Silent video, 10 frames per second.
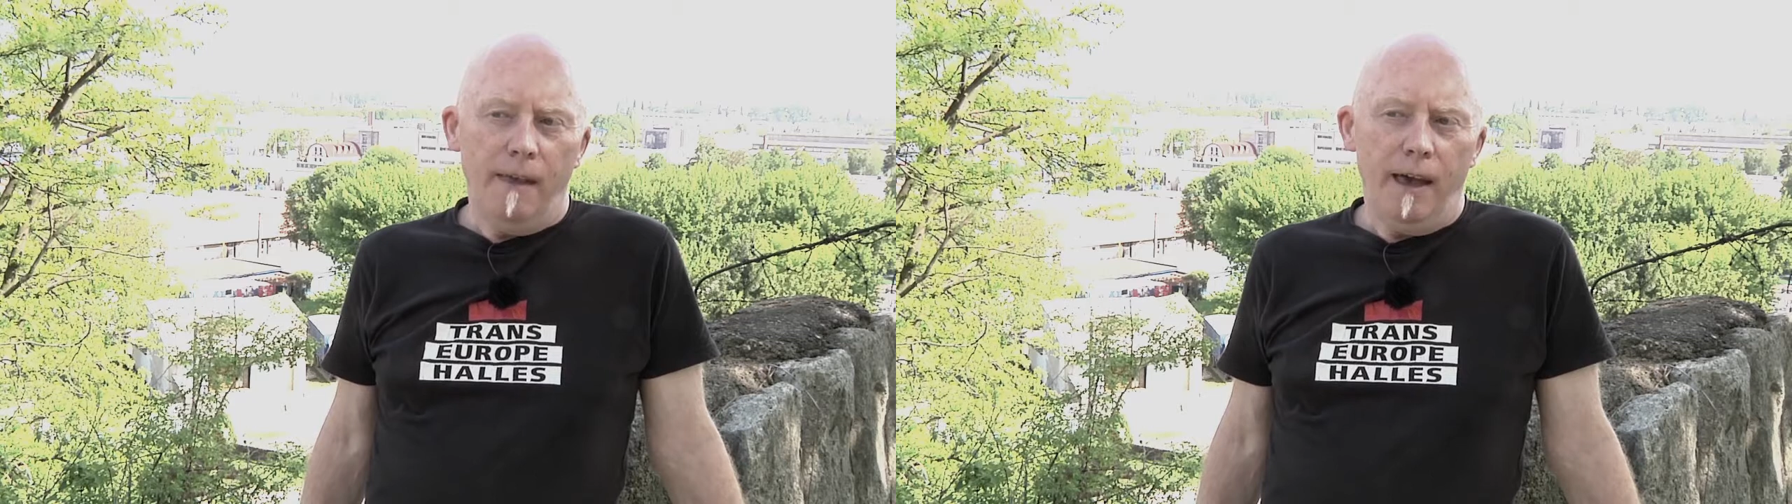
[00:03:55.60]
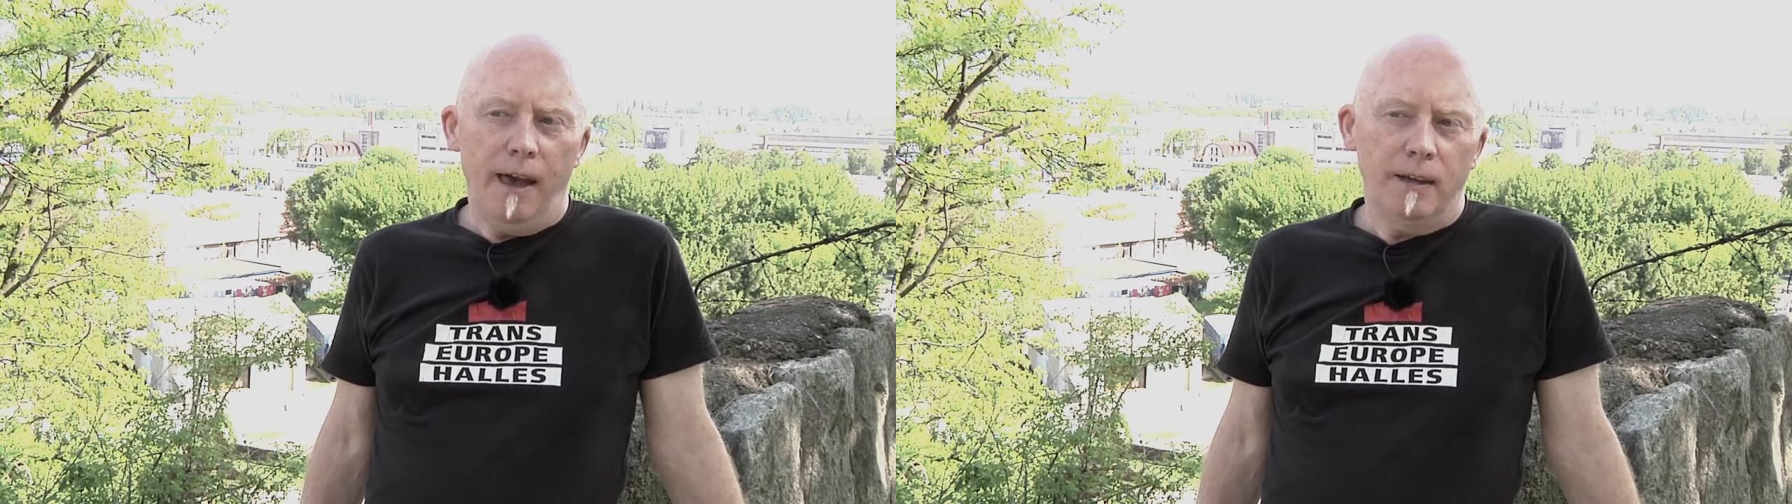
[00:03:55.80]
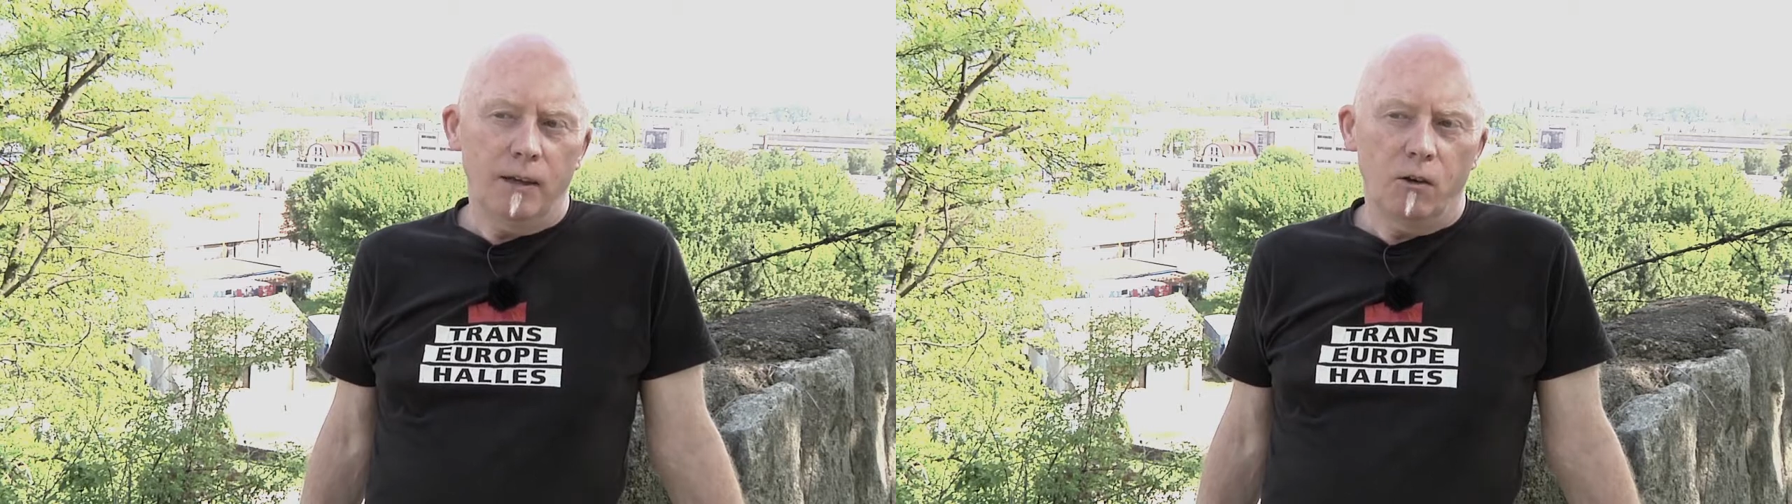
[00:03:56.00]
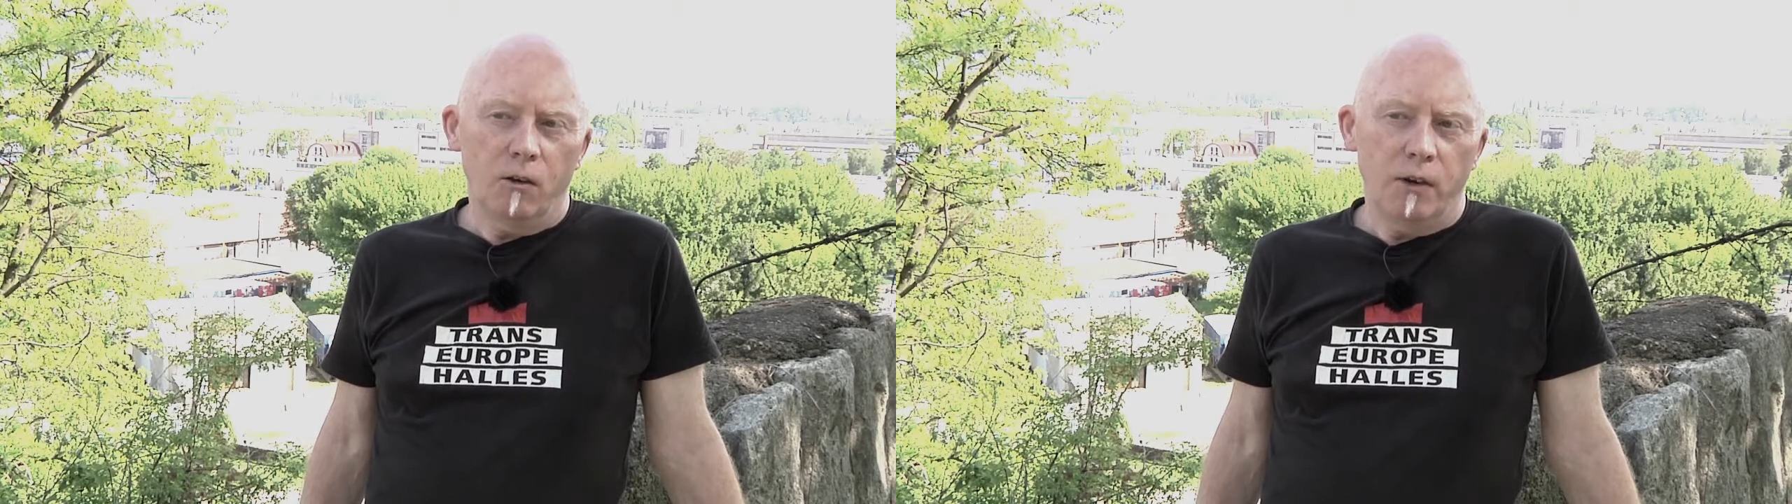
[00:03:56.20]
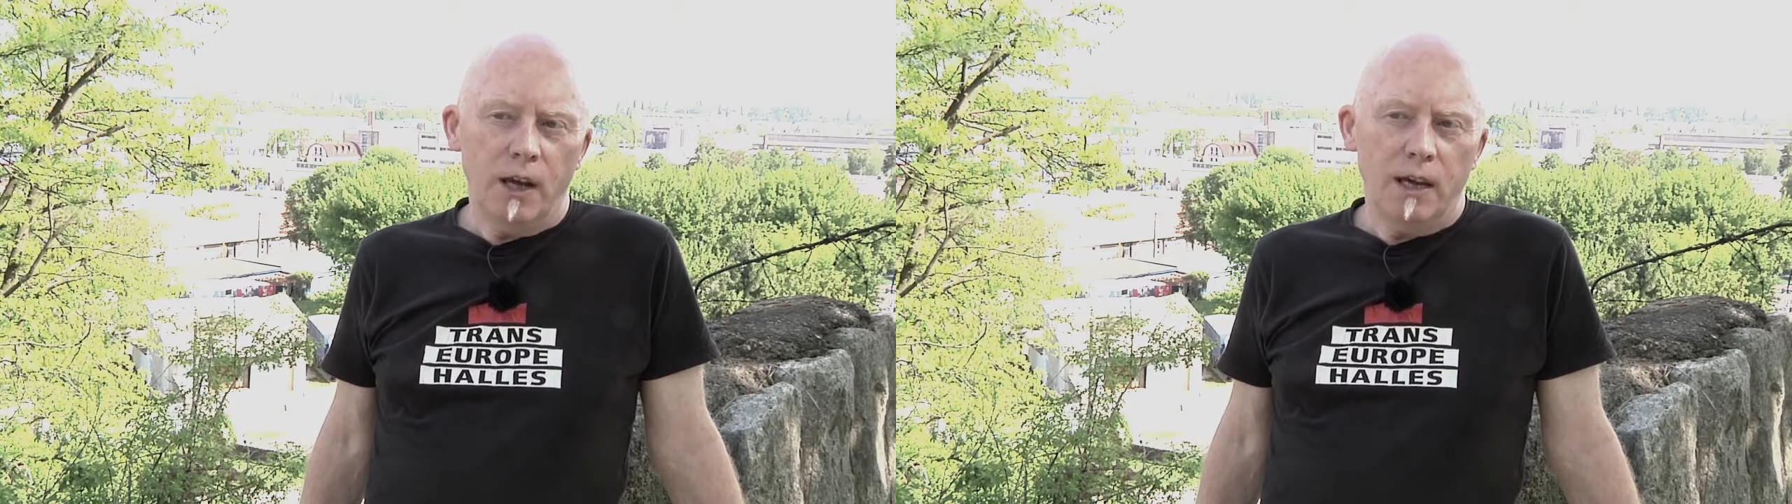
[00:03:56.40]
and it can
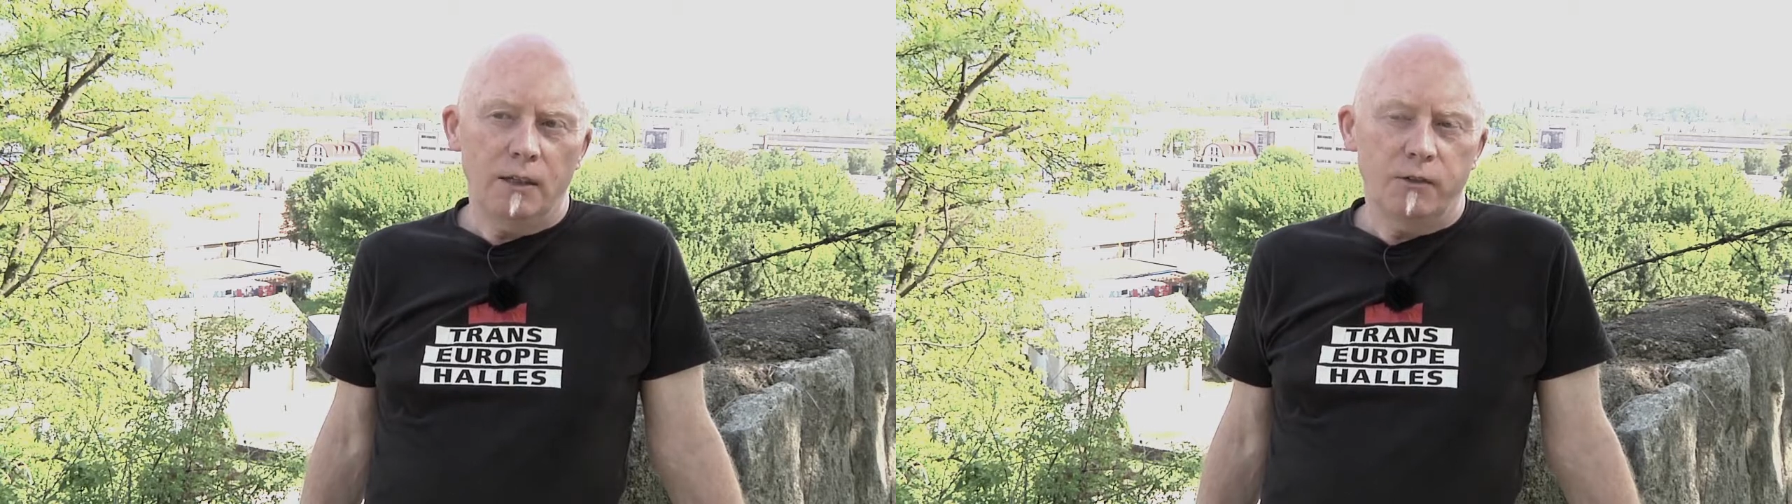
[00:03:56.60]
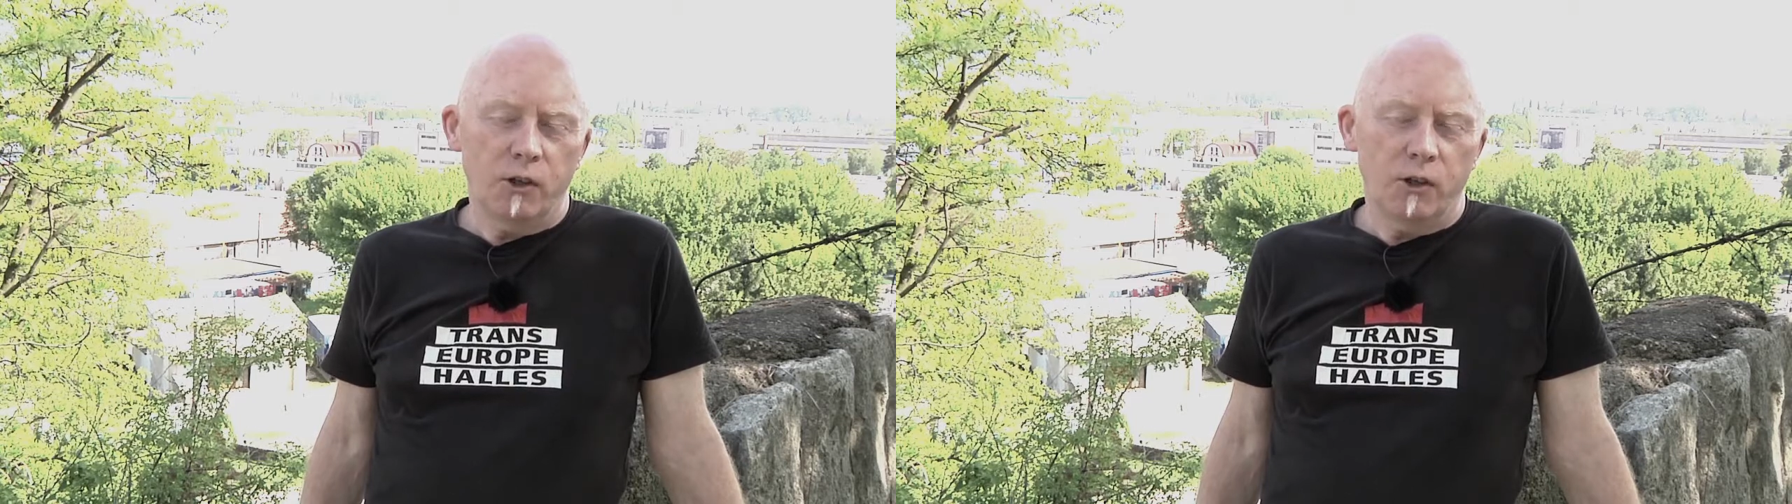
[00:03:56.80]
create its